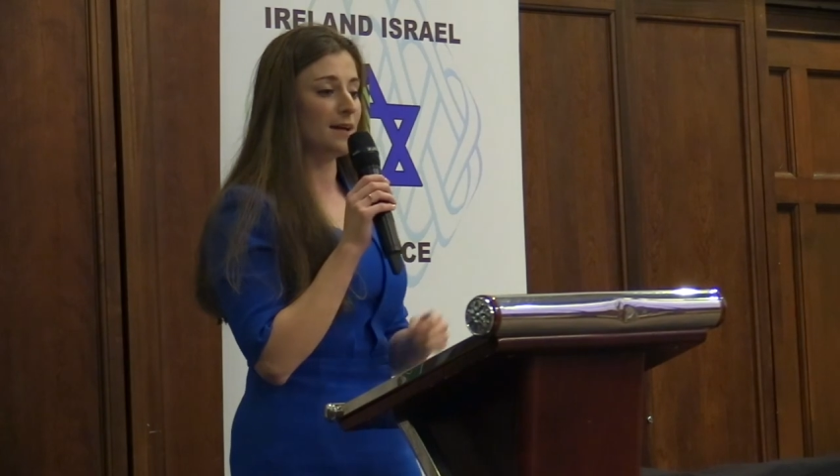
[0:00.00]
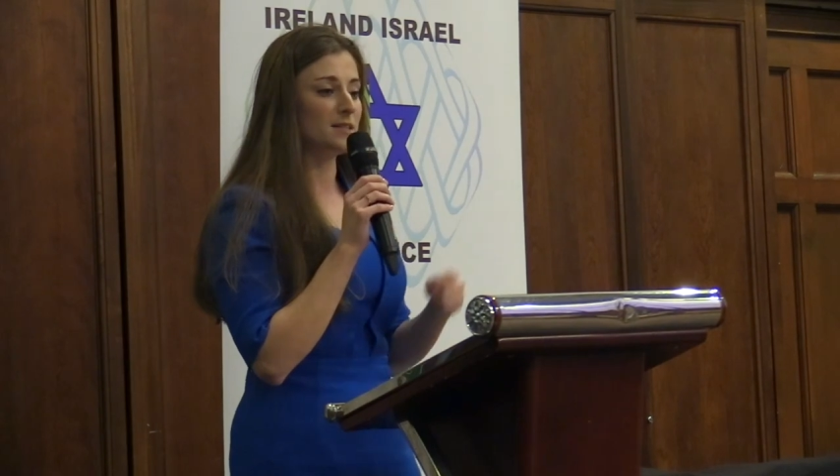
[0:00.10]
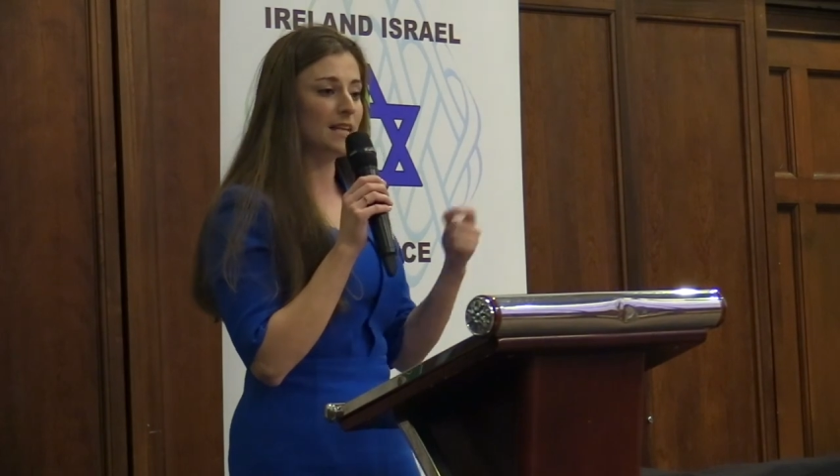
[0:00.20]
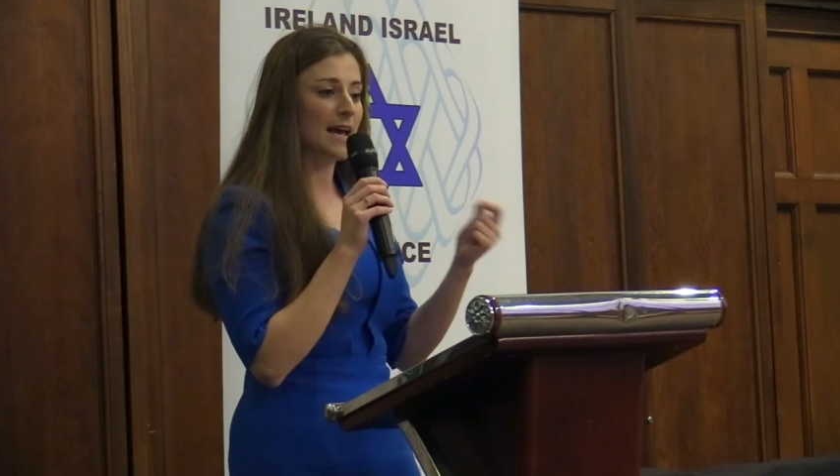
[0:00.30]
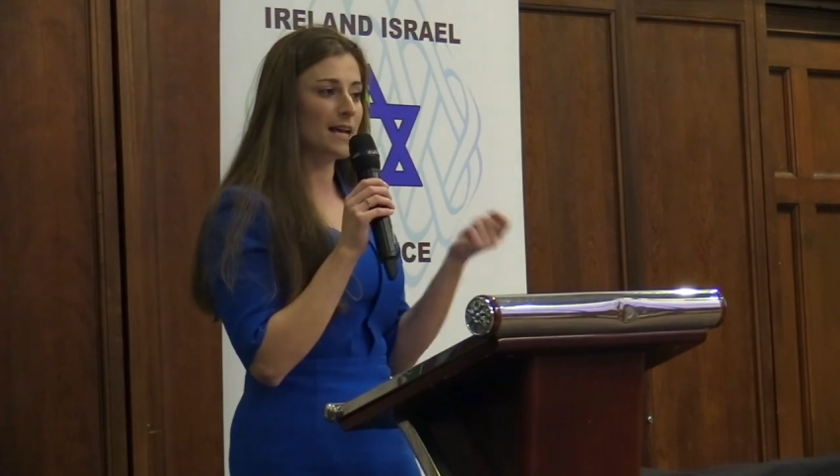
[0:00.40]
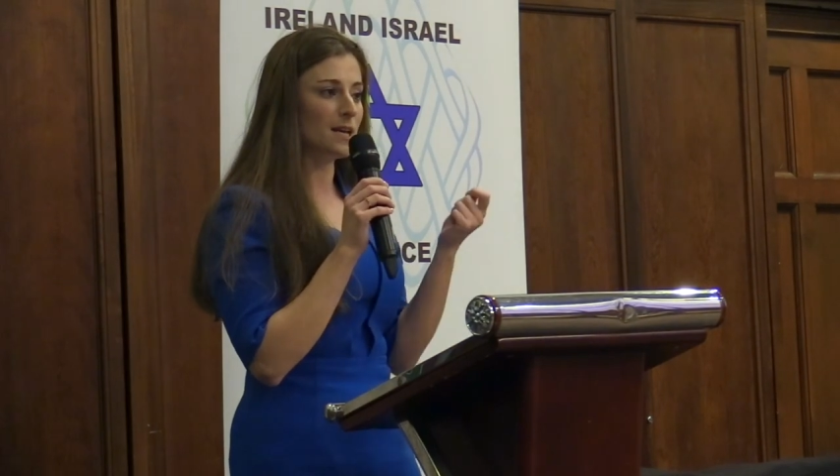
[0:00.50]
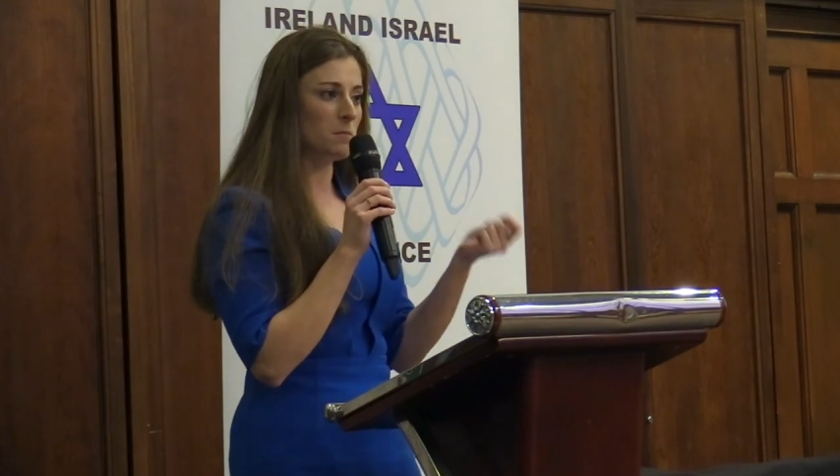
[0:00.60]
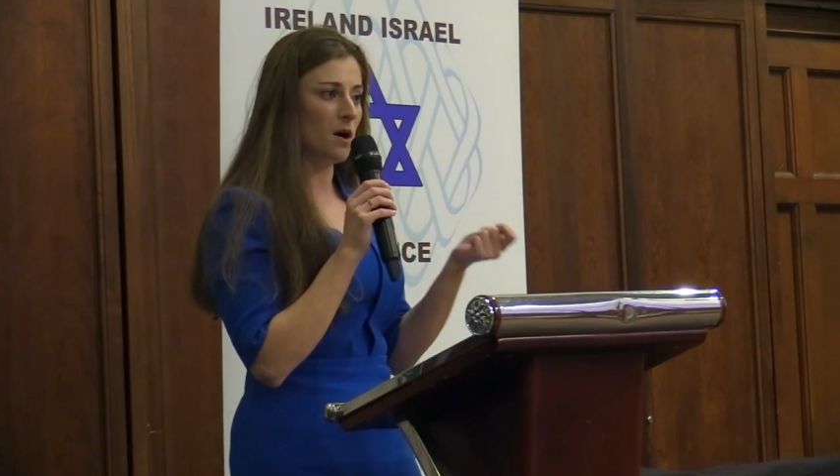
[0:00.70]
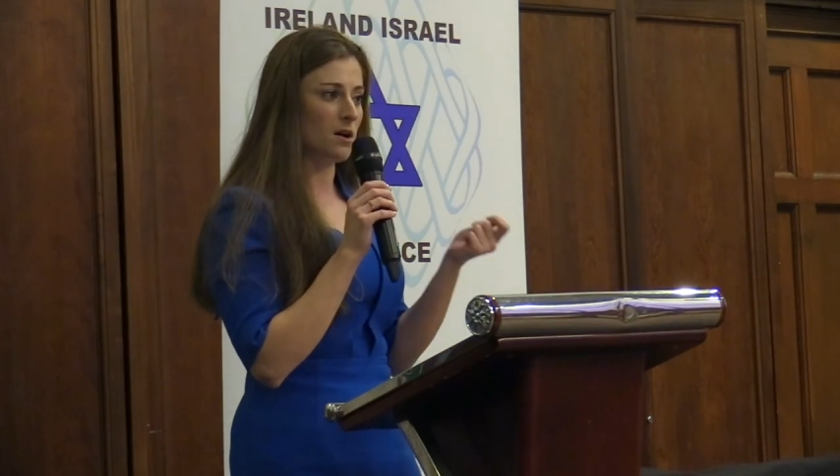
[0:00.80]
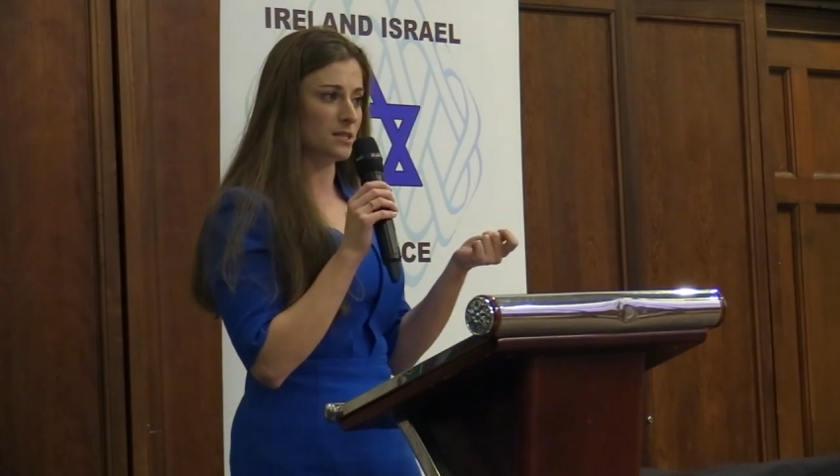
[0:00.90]
and taking
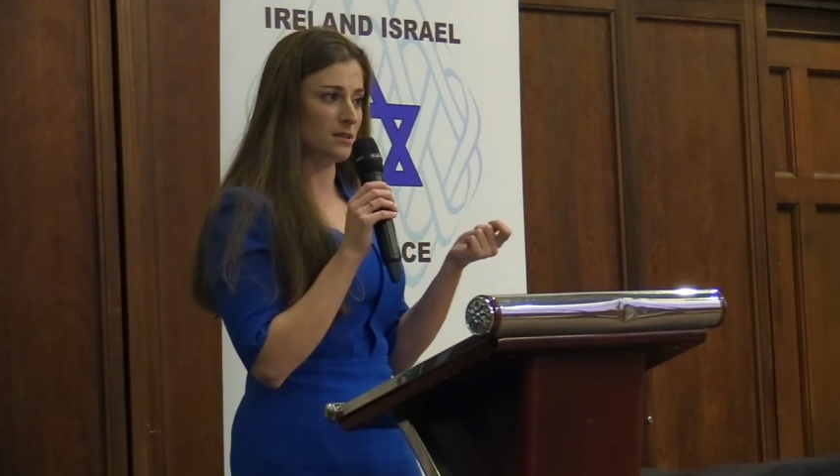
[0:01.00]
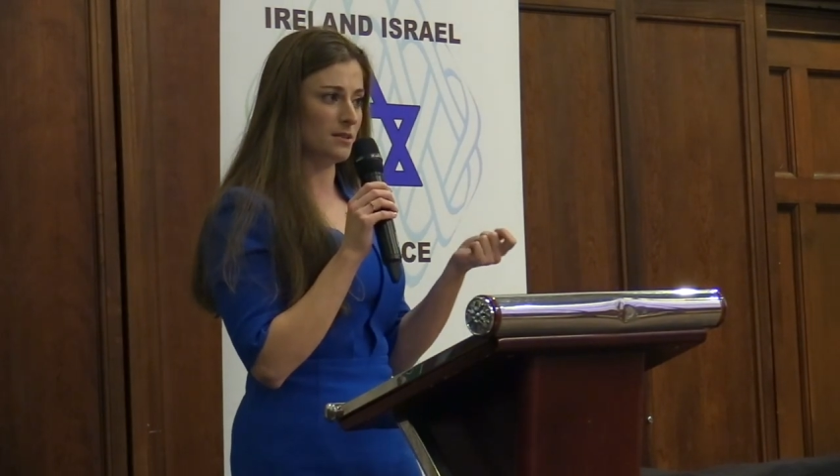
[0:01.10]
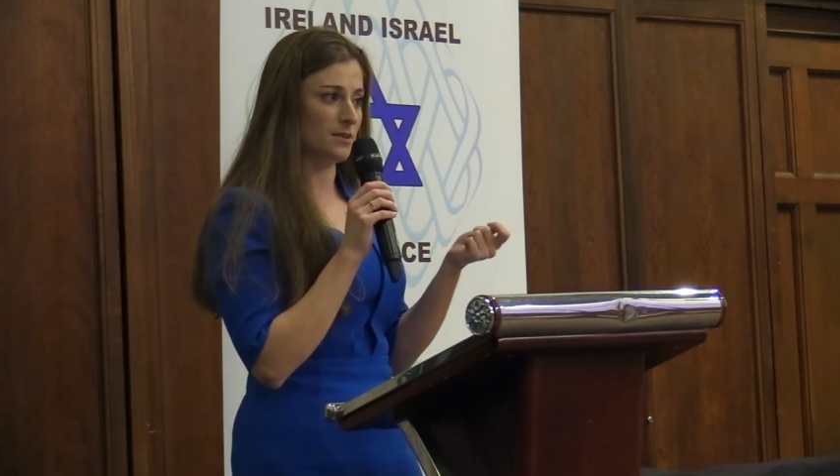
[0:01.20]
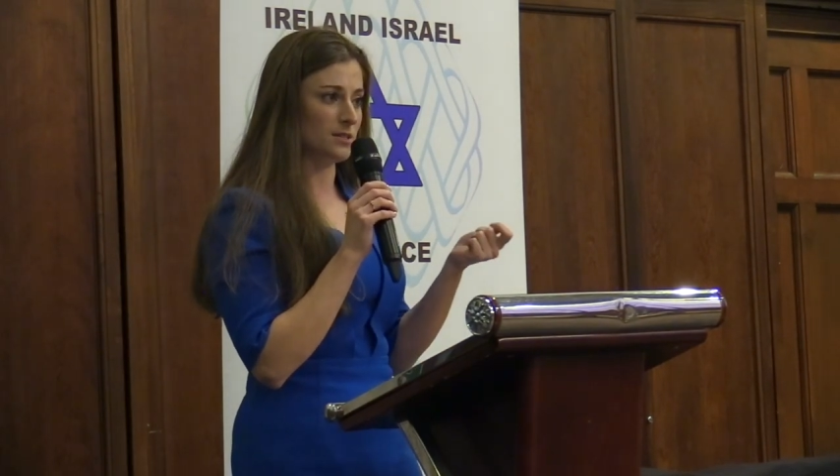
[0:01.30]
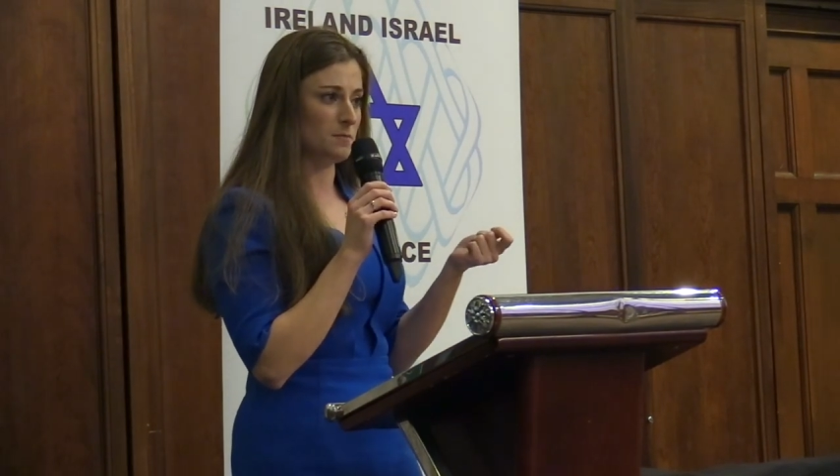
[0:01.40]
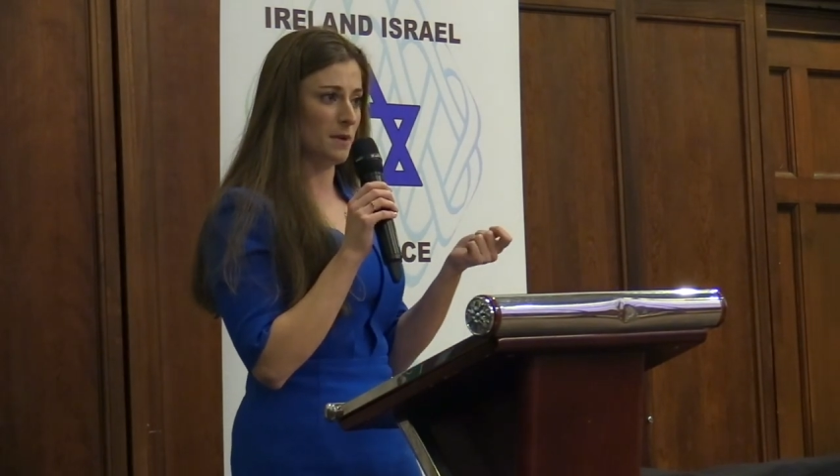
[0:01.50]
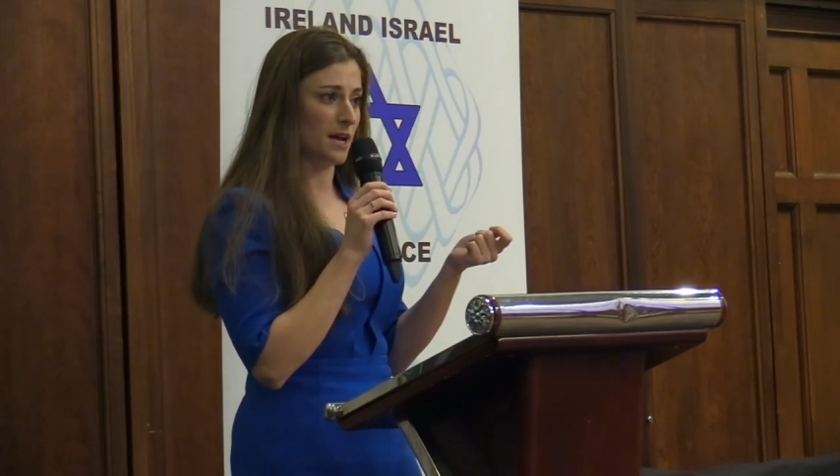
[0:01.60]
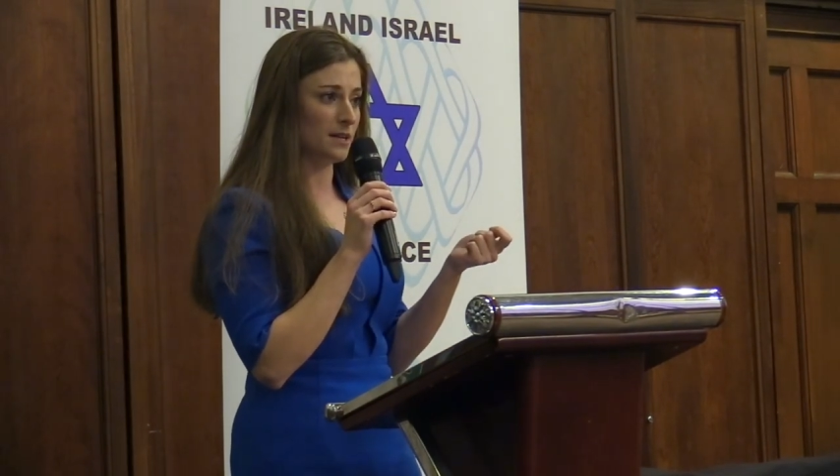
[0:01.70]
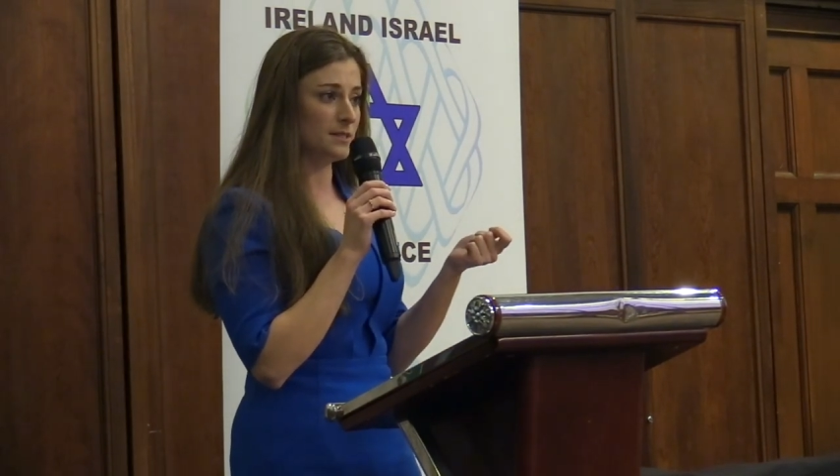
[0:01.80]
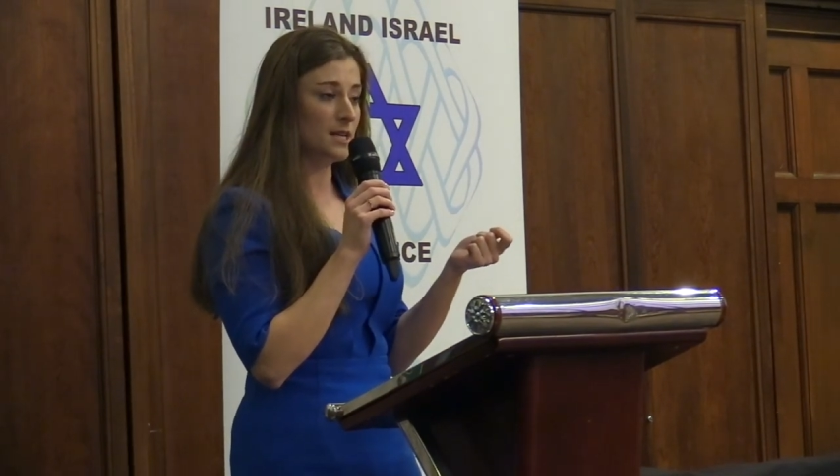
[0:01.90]
part in those
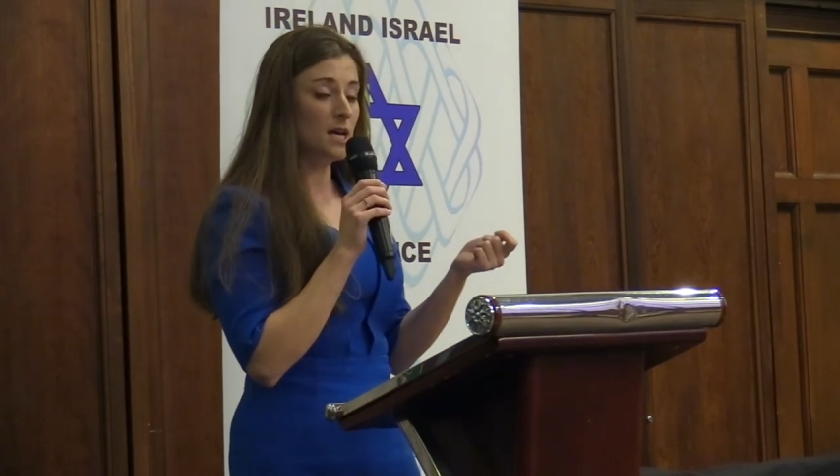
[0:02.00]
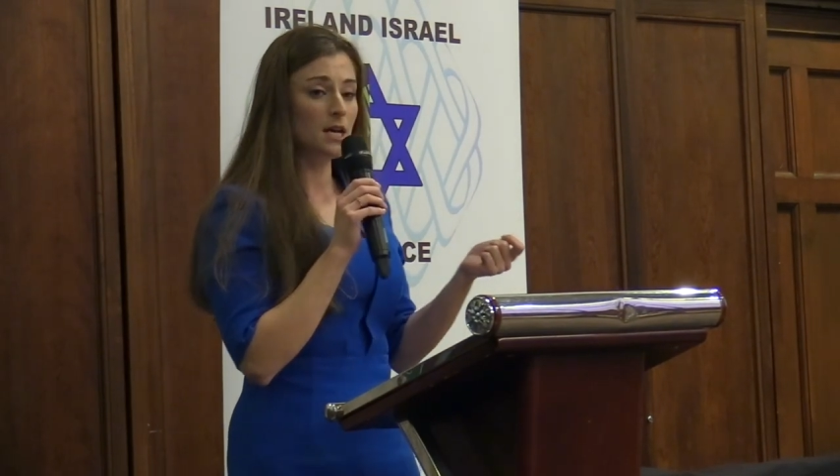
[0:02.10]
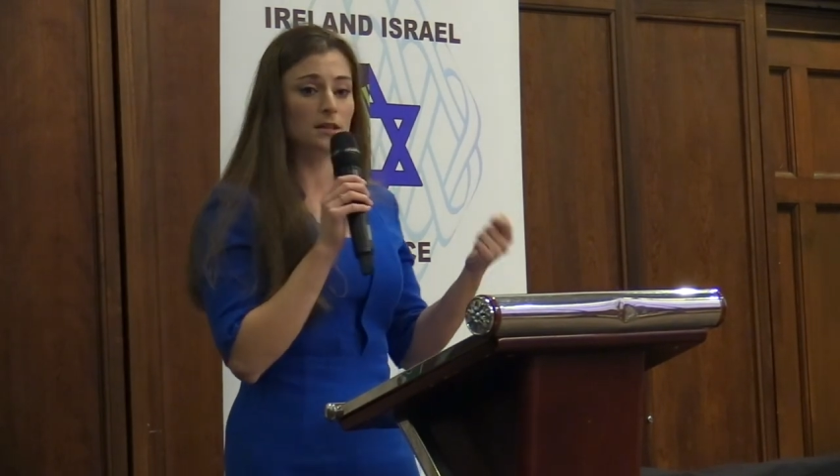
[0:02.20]
debates.